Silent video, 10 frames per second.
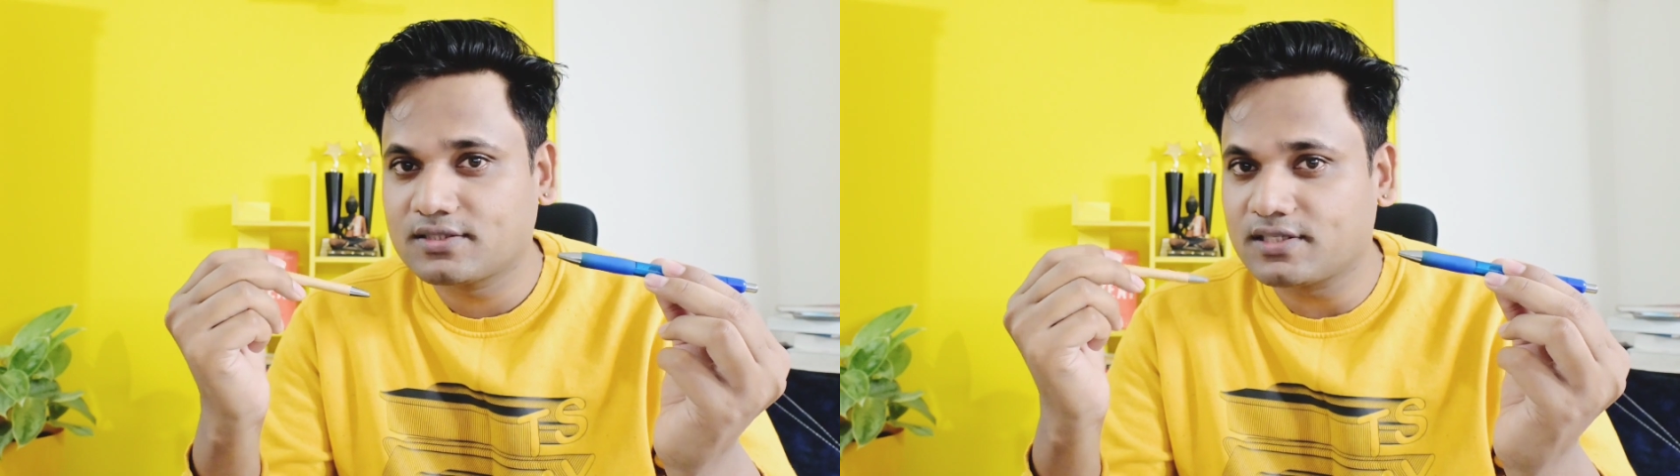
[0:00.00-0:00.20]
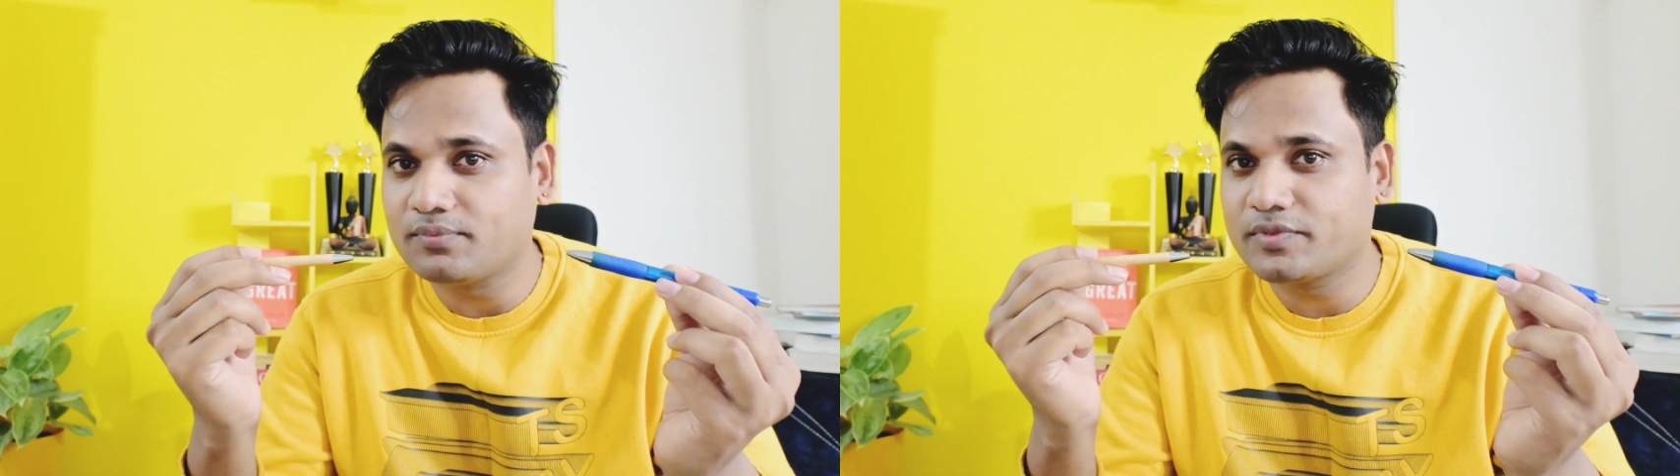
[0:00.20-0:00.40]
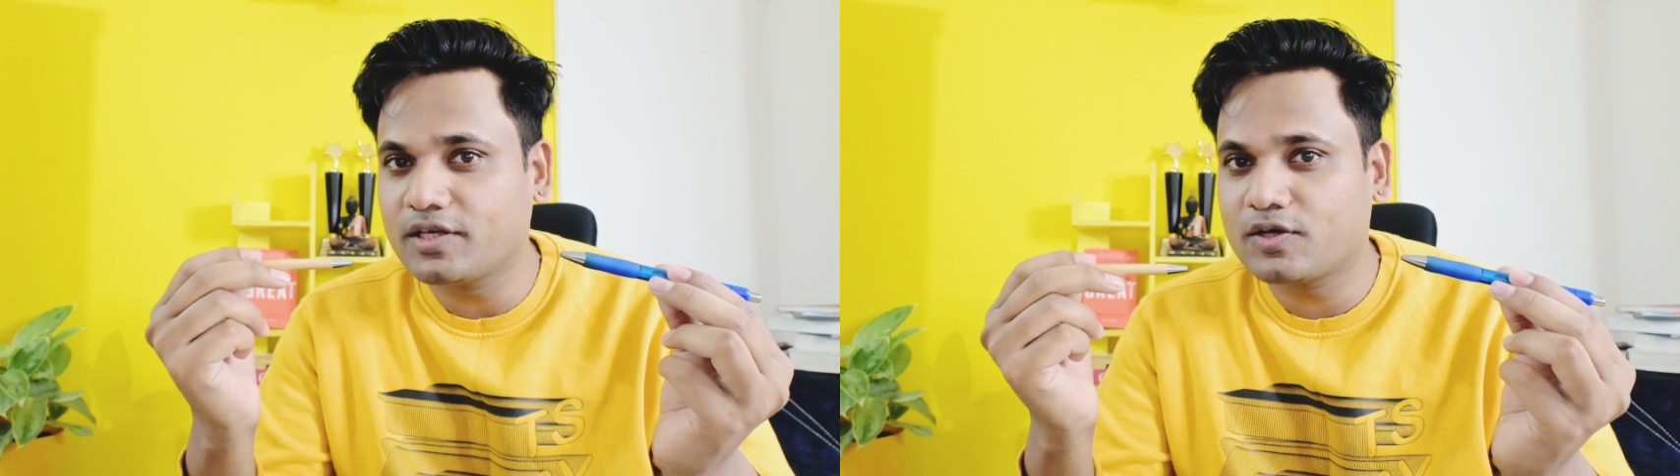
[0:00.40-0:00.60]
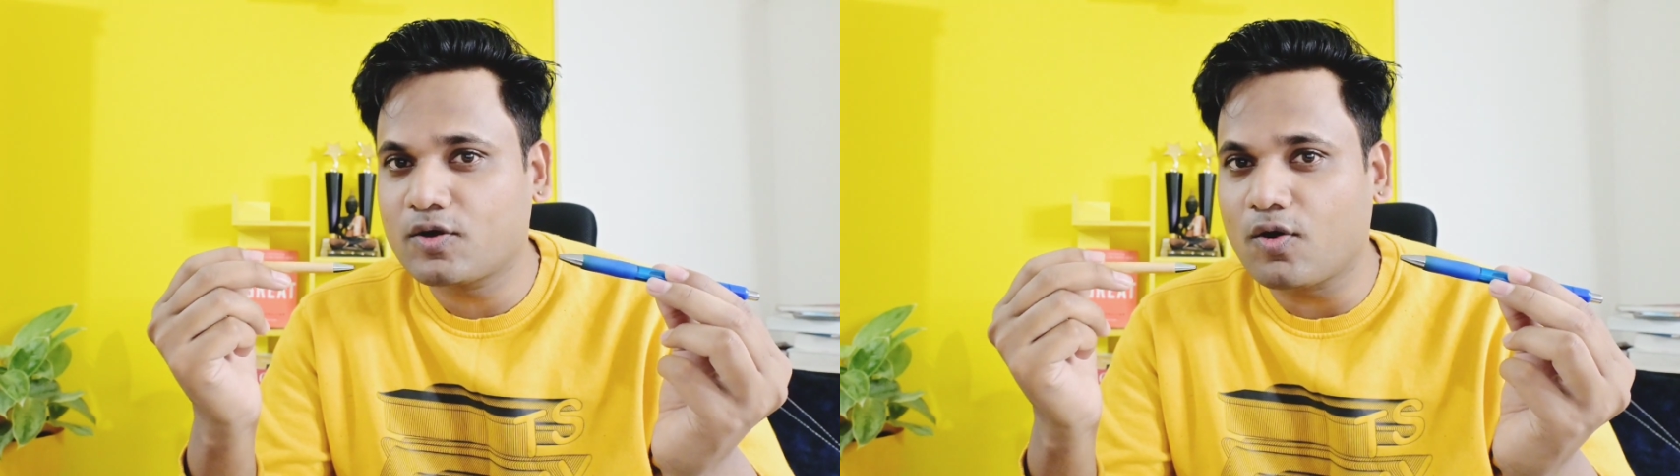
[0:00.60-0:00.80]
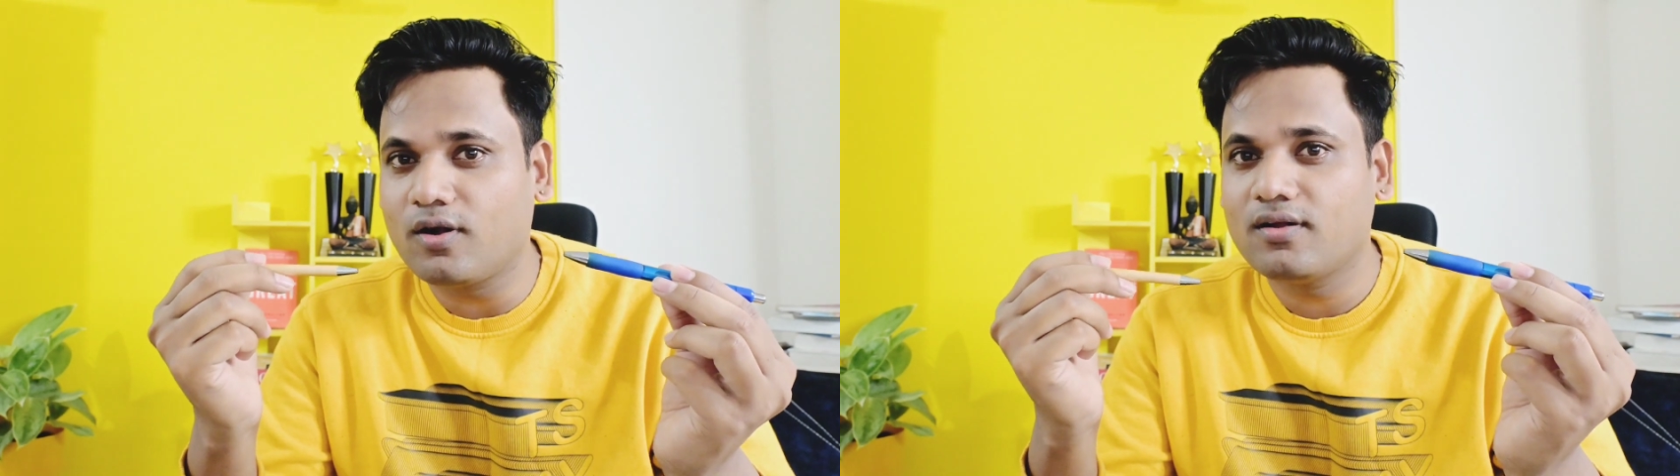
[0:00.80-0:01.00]
something
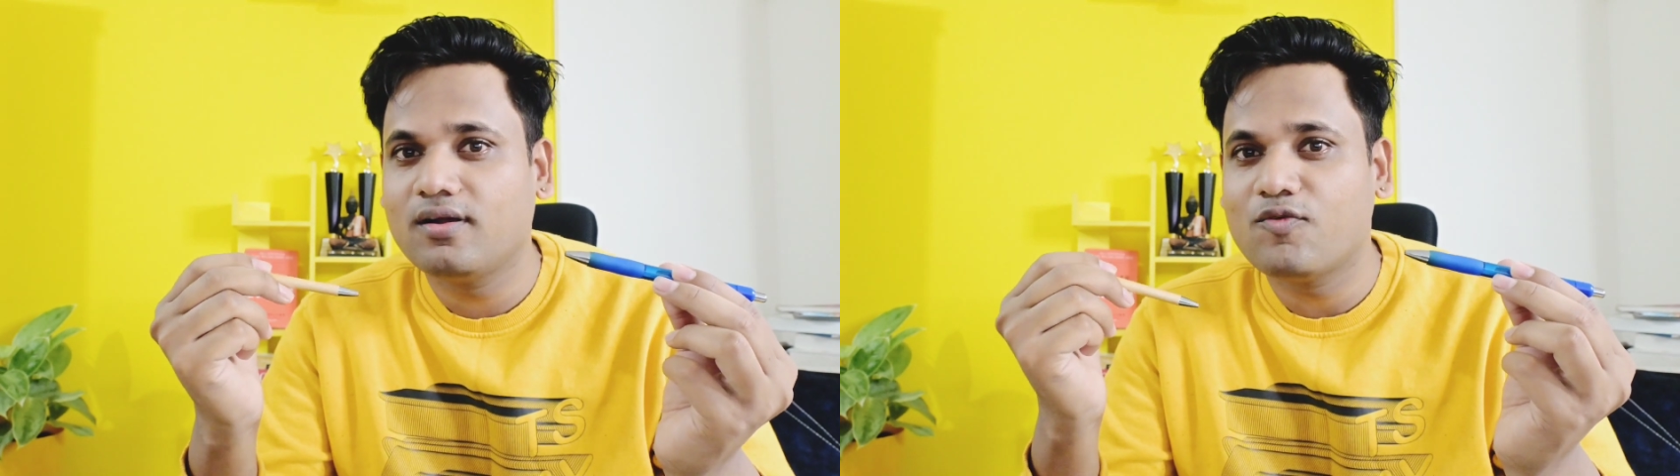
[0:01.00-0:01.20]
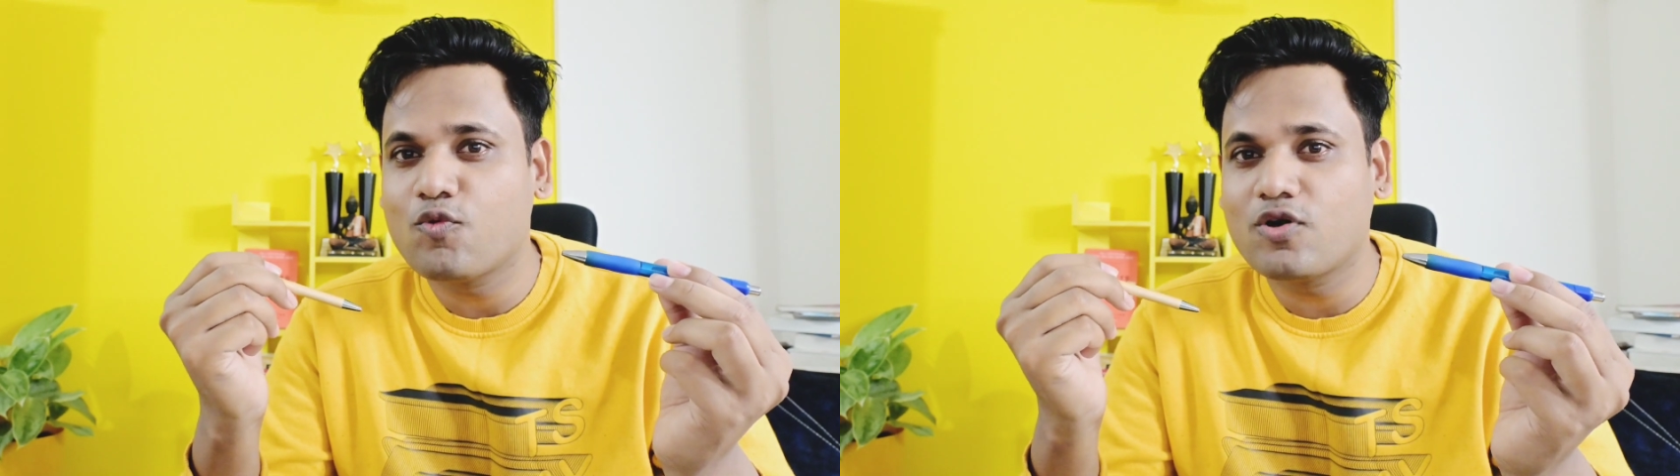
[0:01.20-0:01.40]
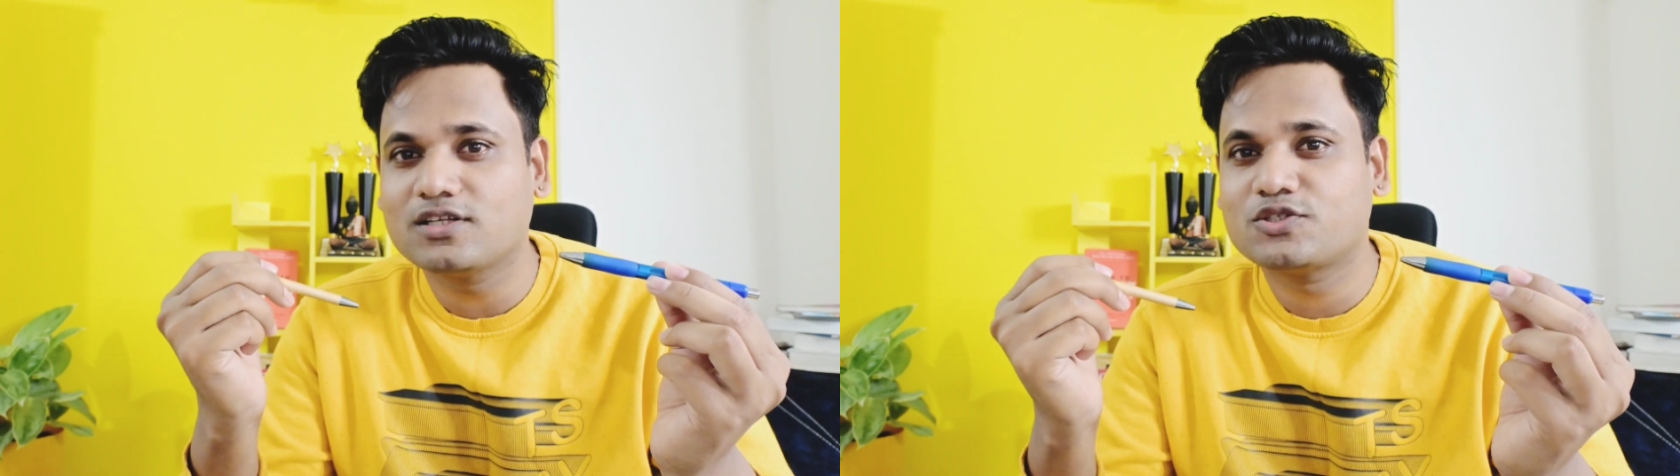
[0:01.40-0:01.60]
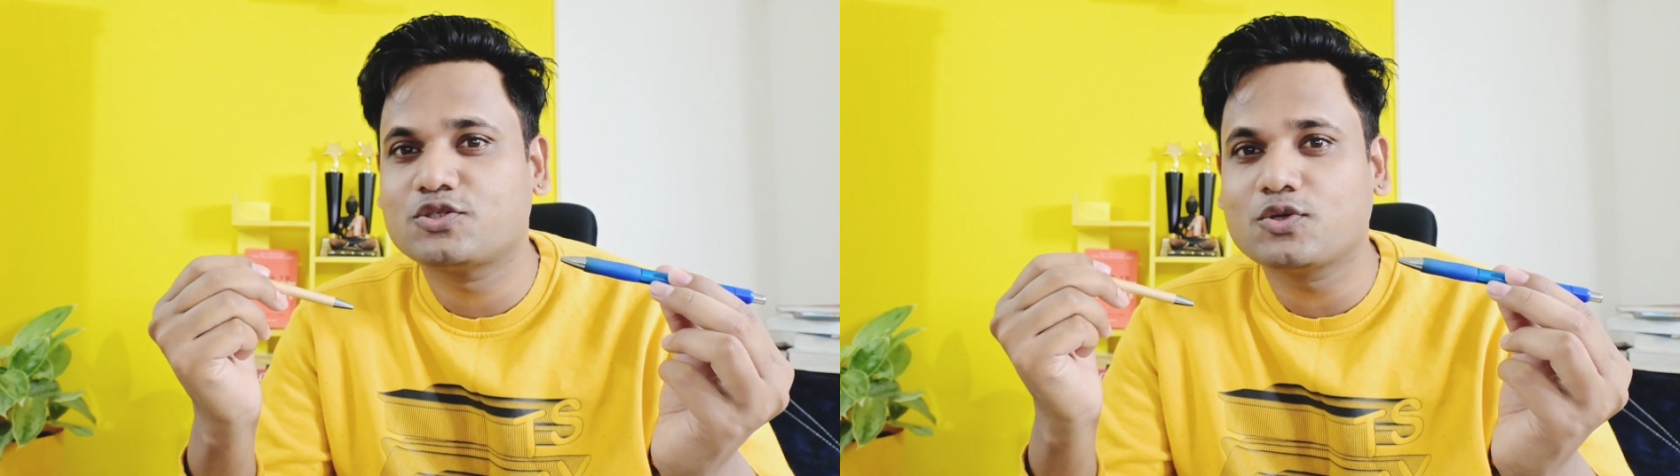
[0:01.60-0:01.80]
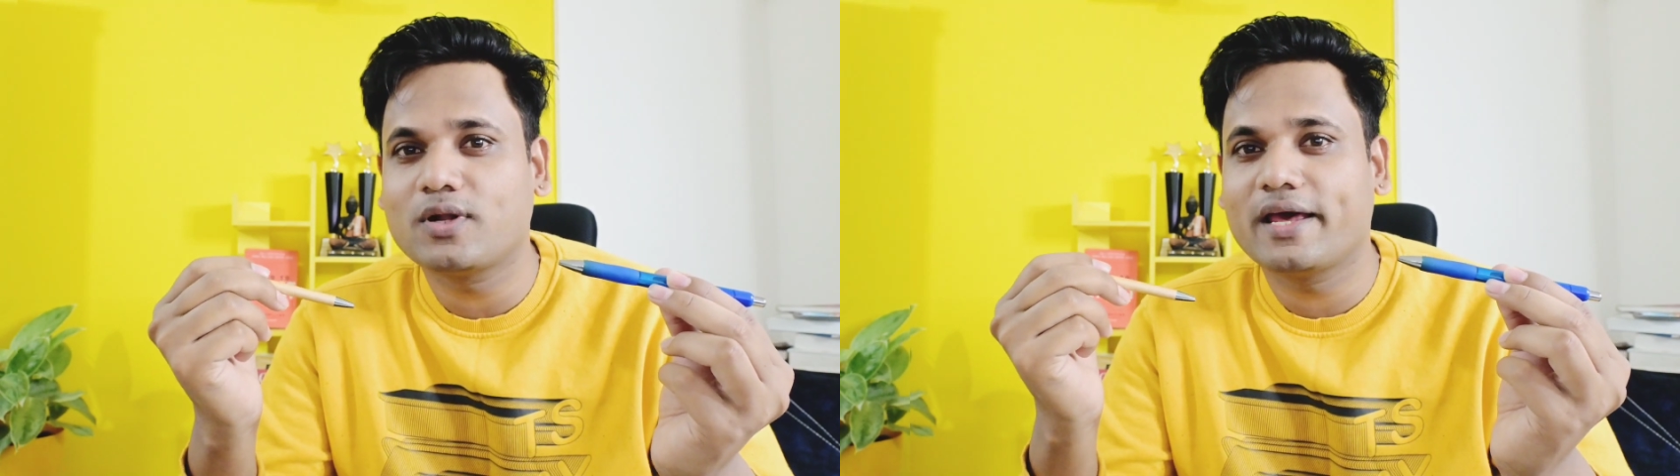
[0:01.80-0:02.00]
called
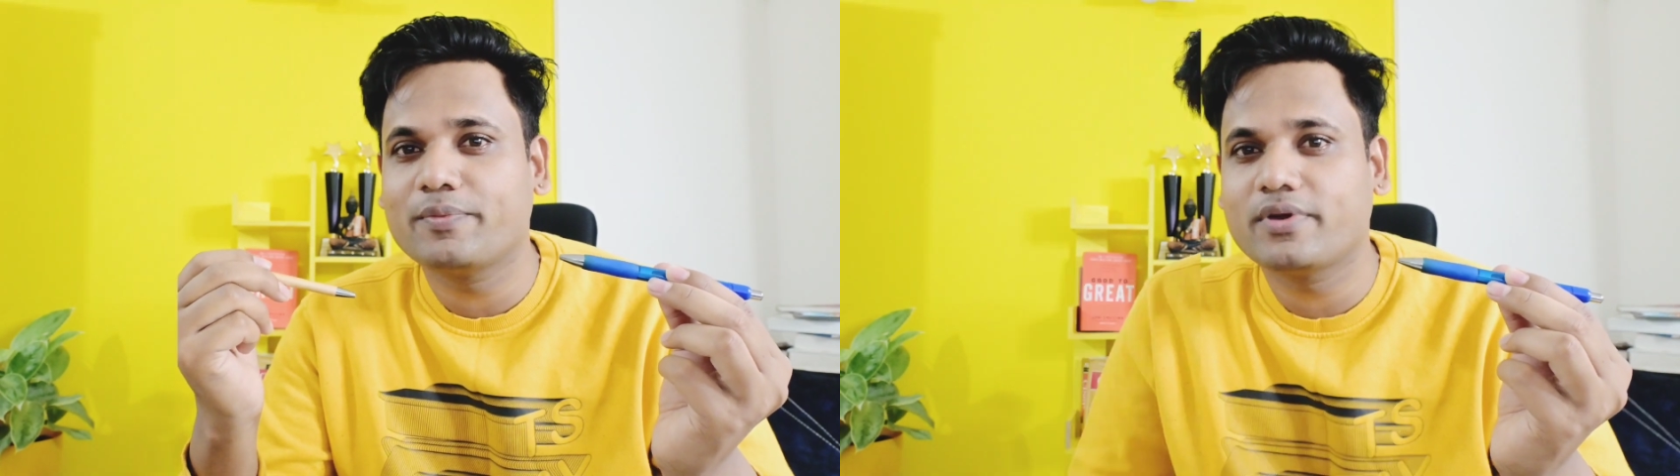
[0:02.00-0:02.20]
virtual IP.